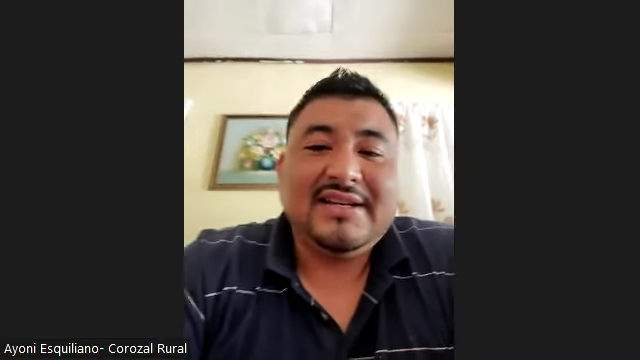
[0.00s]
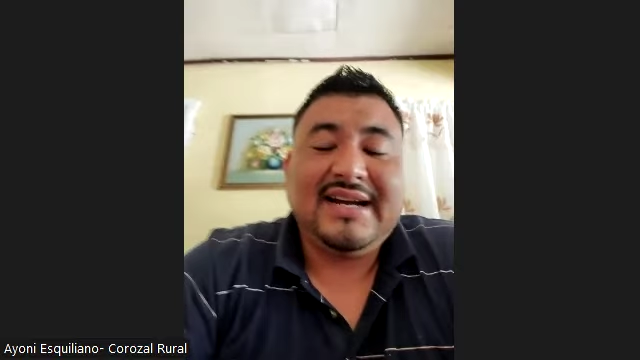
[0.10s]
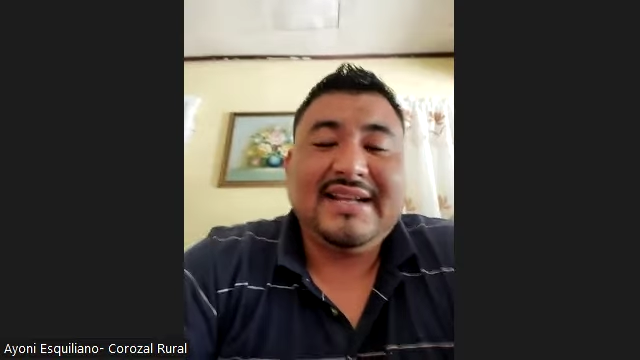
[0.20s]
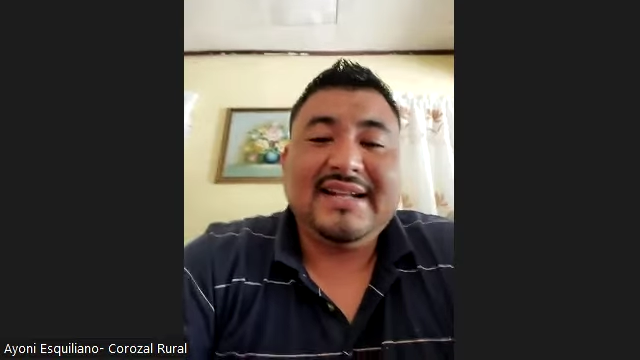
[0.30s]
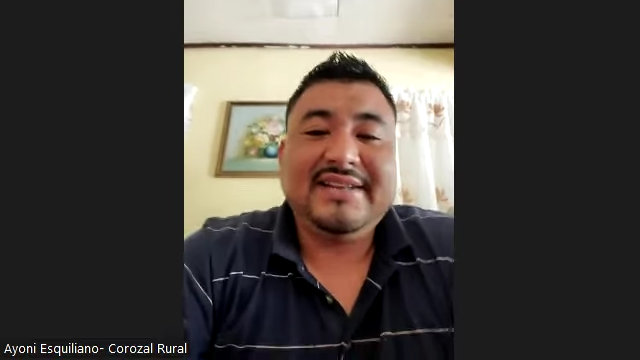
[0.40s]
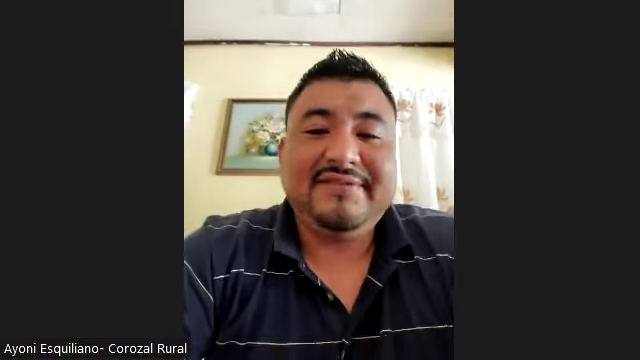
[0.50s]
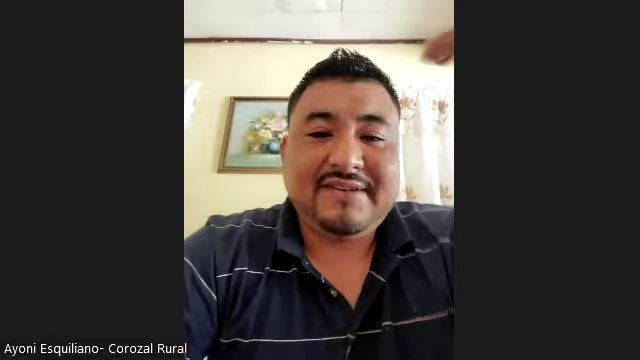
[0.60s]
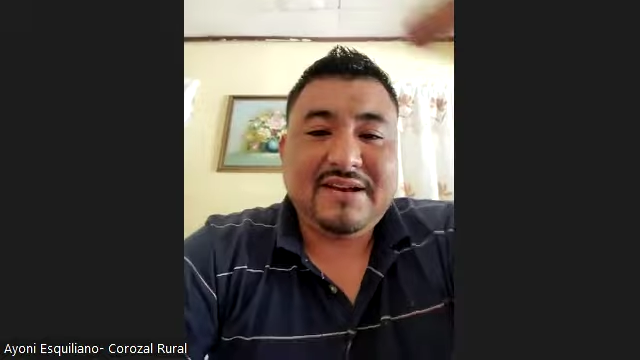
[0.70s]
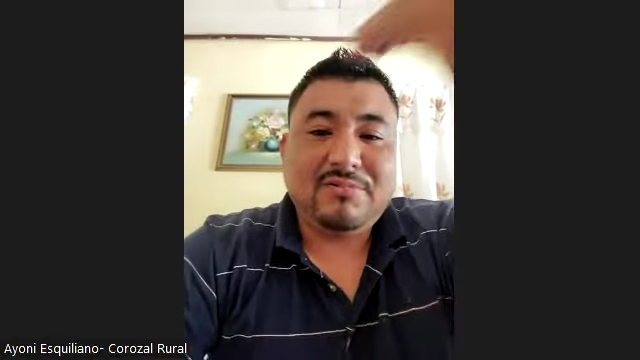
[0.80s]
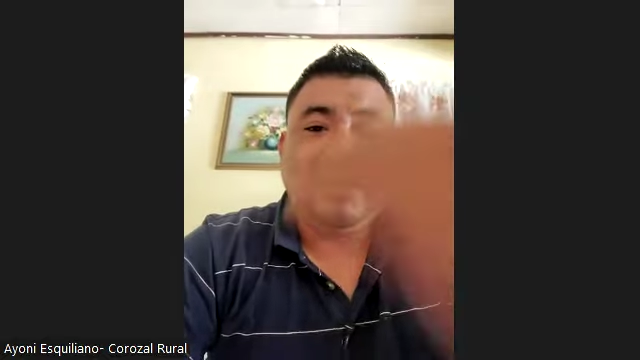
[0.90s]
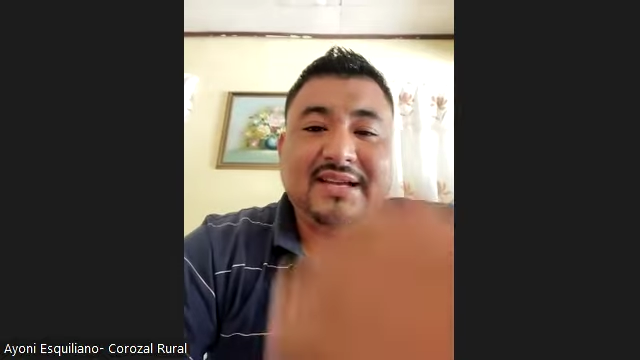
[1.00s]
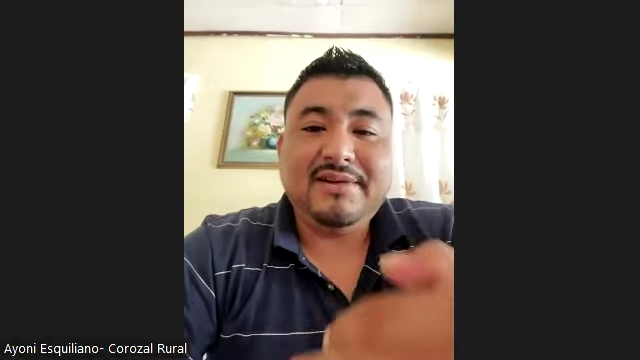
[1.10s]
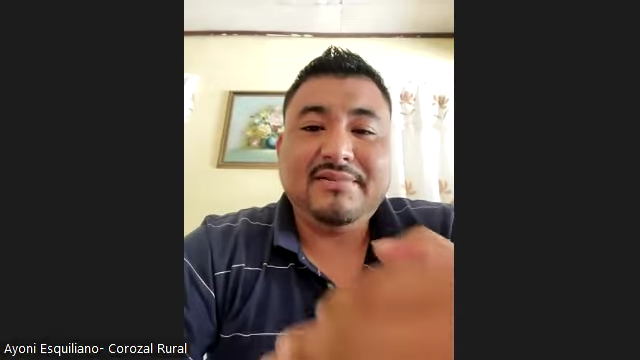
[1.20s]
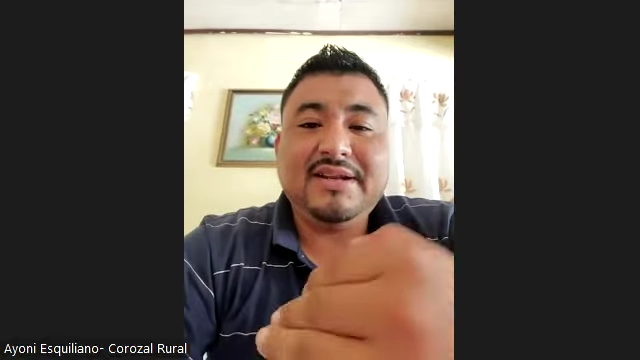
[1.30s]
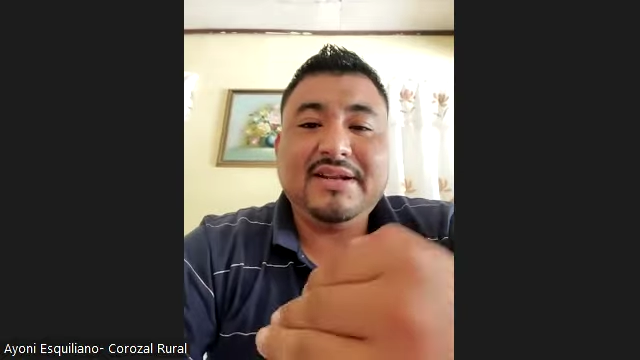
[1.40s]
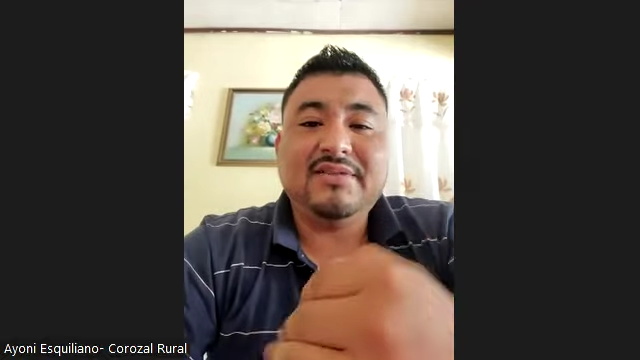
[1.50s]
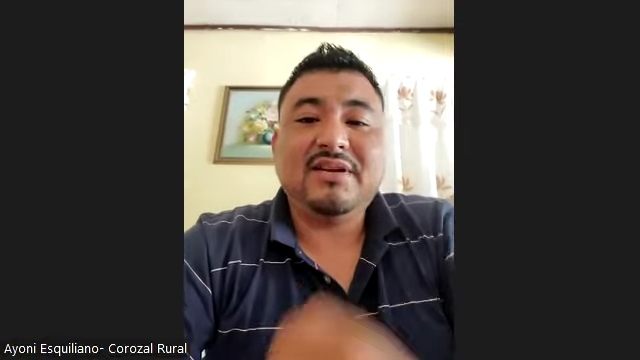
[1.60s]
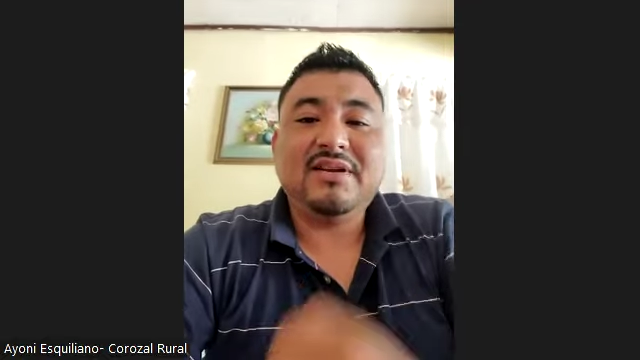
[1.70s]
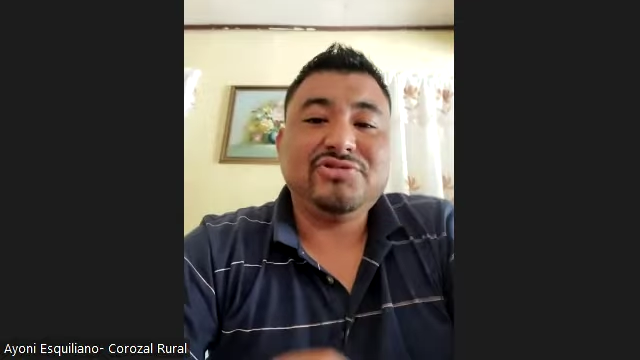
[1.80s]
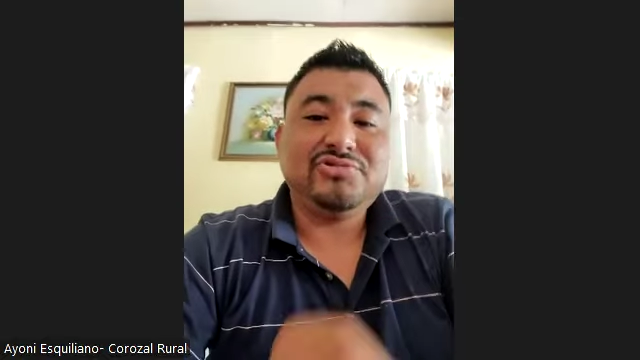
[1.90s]
identify one area in your
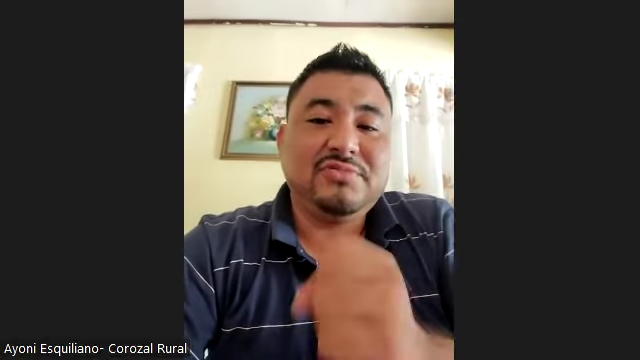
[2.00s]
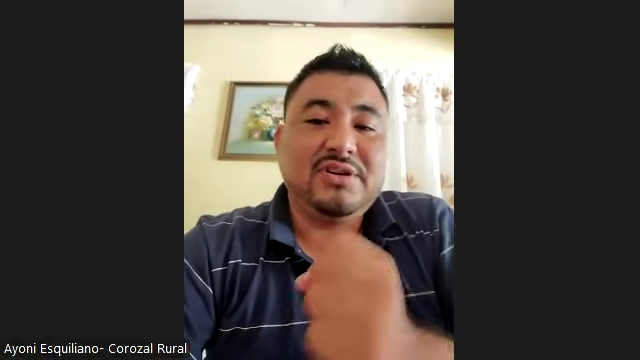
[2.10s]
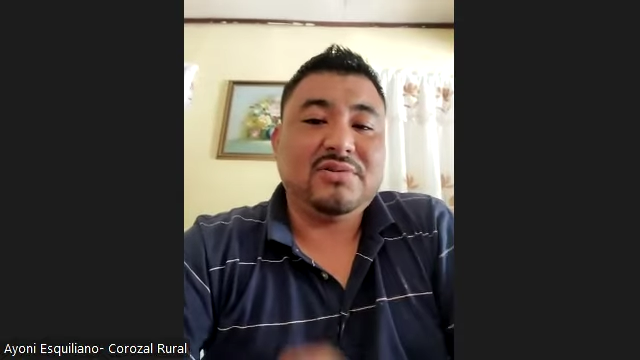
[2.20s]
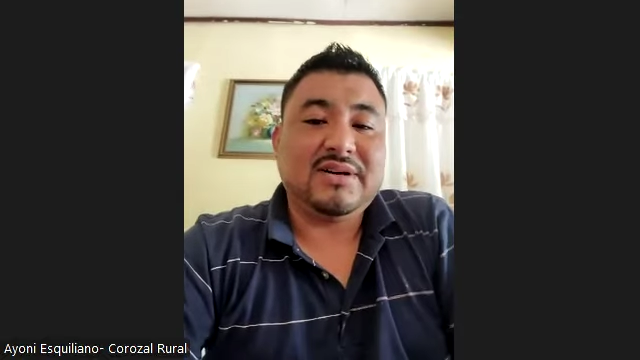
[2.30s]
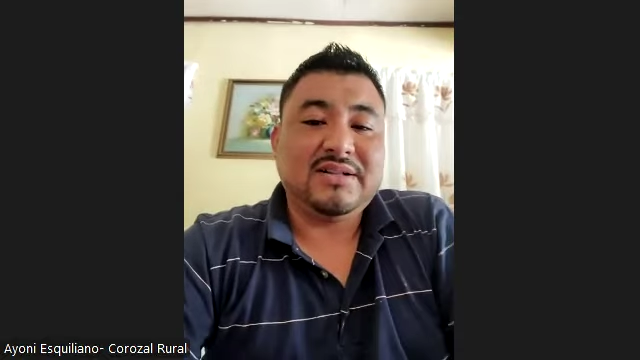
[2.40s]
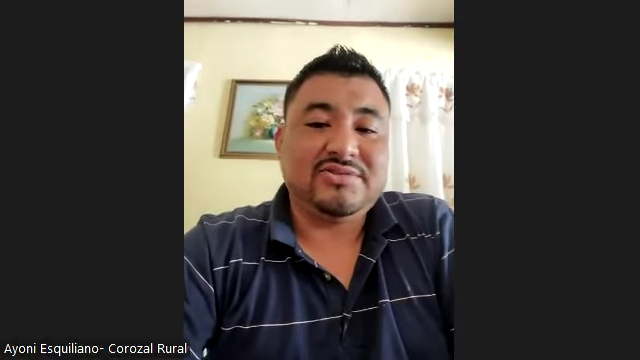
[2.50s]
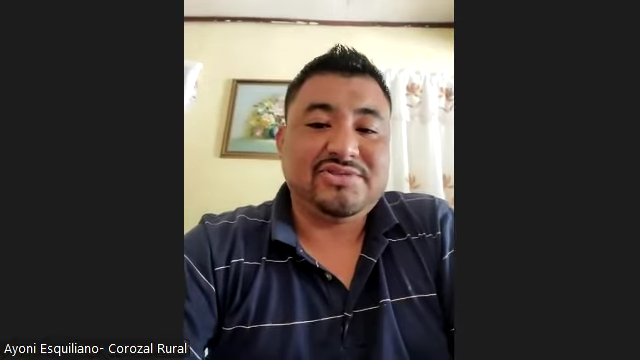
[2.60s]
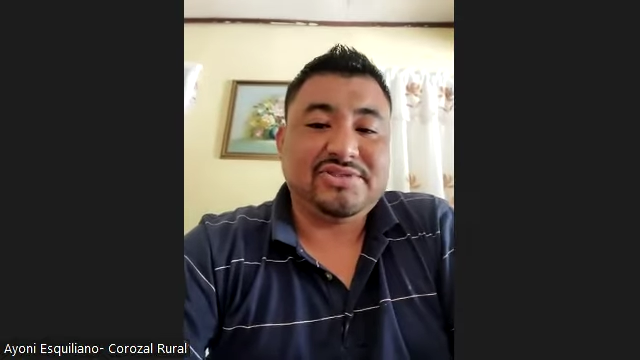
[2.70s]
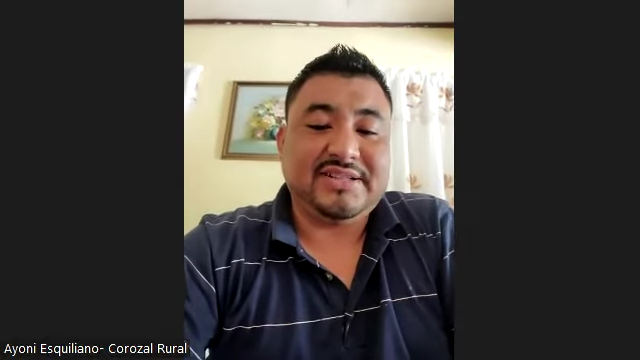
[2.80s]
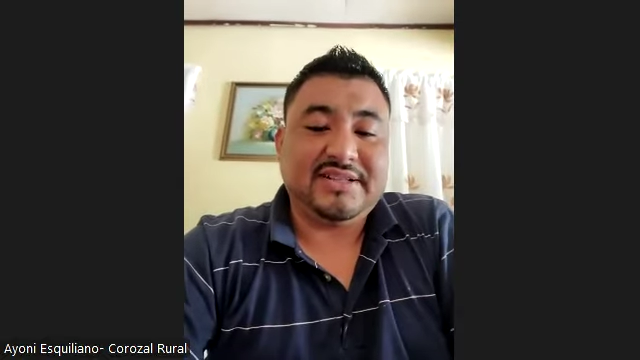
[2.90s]
classroom where you want to stand.